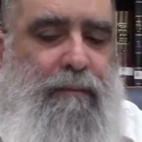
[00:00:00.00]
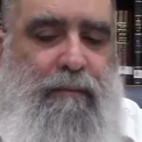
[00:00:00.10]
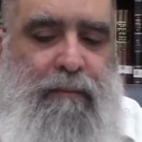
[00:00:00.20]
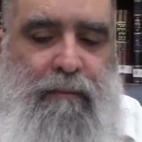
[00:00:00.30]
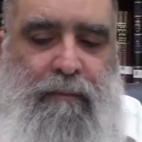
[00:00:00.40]

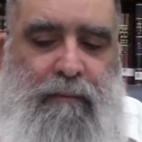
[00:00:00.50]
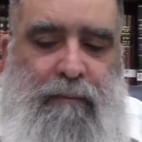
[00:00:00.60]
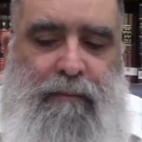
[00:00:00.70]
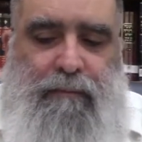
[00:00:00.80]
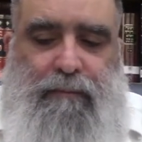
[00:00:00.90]

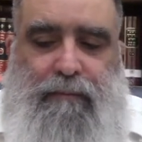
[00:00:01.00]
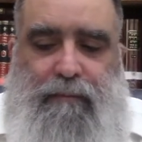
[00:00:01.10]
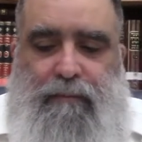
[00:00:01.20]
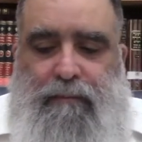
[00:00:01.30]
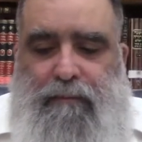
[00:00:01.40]

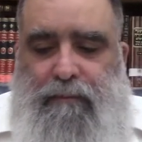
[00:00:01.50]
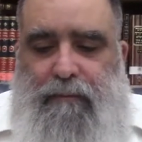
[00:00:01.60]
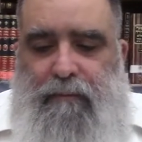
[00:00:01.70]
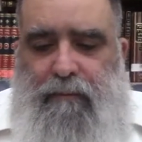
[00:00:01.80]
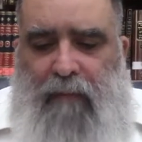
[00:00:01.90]

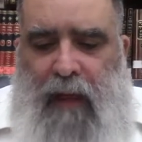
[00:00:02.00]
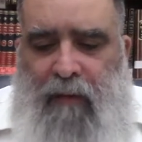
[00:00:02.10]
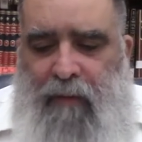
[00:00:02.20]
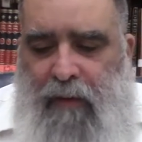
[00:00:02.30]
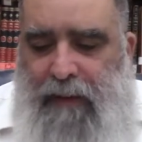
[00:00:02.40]
And
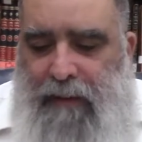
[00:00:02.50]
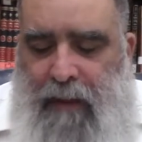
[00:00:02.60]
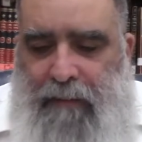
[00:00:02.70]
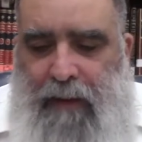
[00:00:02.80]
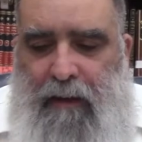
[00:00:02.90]
of course, there's
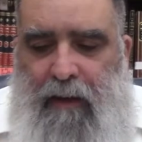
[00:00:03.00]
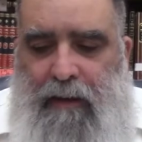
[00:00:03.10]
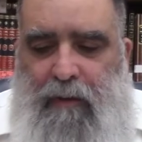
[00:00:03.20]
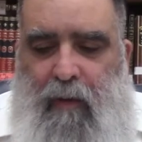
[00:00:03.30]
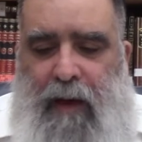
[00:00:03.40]
something that
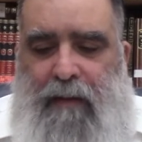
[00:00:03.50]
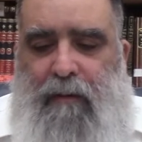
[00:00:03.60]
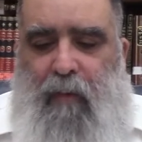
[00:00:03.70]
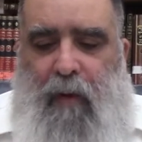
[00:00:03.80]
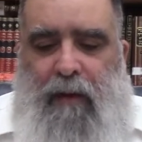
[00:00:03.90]
it's
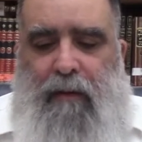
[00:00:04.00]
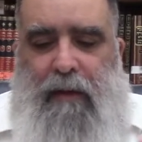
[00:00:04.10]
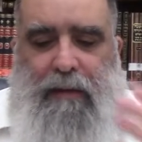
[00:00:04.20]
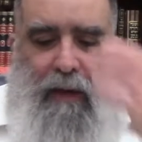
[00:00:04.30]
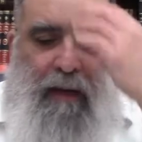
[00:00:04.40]
quite
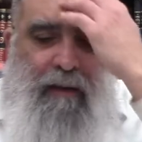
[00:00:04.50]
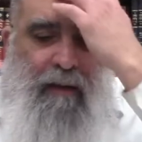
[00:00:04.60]
wondrous in